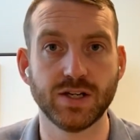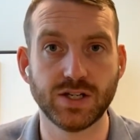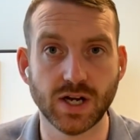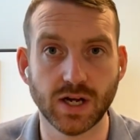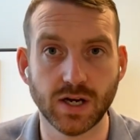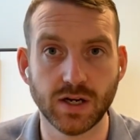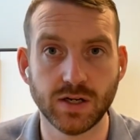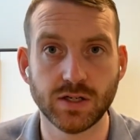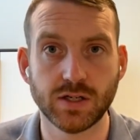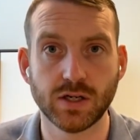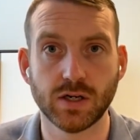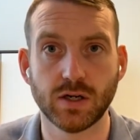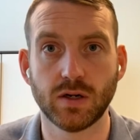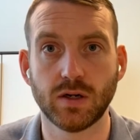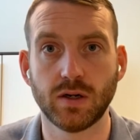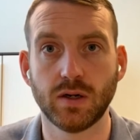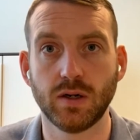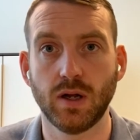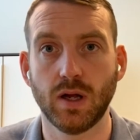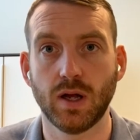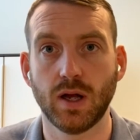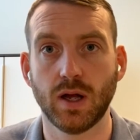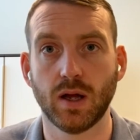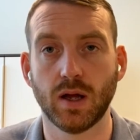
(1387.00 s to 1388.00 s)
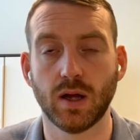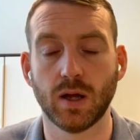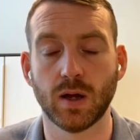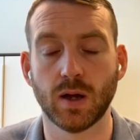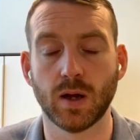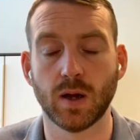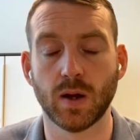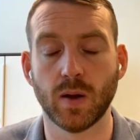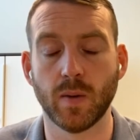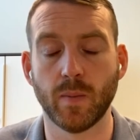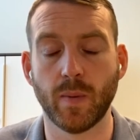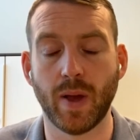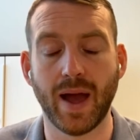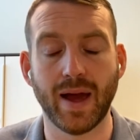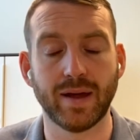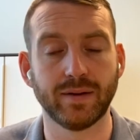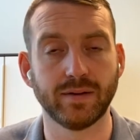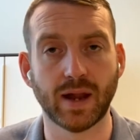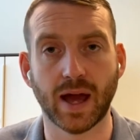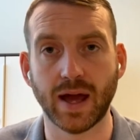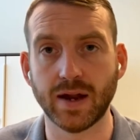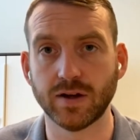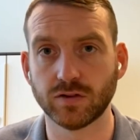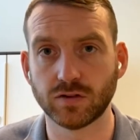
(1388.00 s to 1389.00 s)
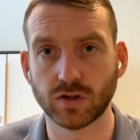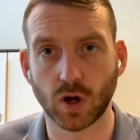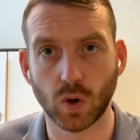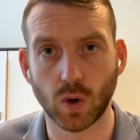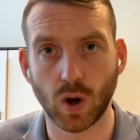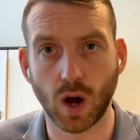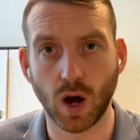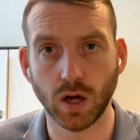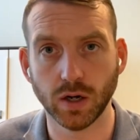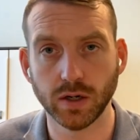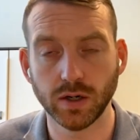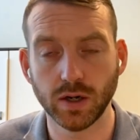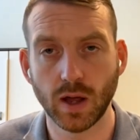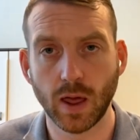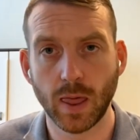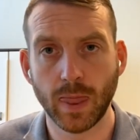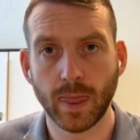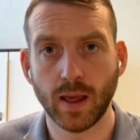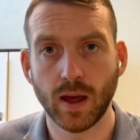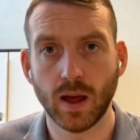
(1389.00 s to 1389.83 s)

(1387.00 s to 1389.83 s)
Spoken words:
gender, and so on.